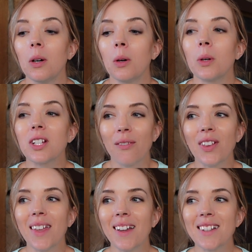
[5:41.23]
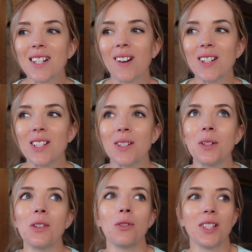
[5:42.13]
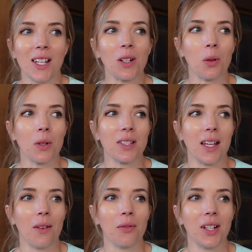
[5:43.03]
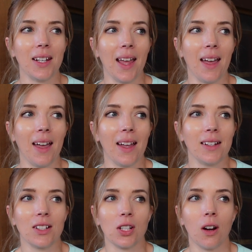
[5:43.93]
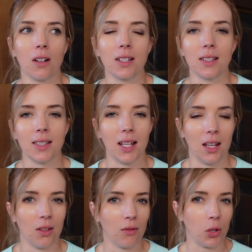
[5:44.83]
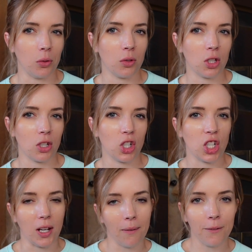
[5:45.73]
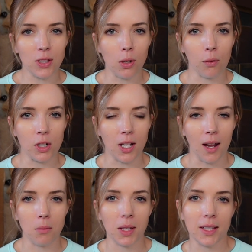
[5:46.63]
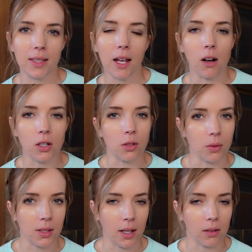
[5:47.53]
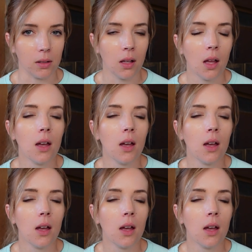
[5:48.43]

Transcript: which I feel like it's hard to do. You see your horse every day and it's hard to see those shifts over time because they are so subtle.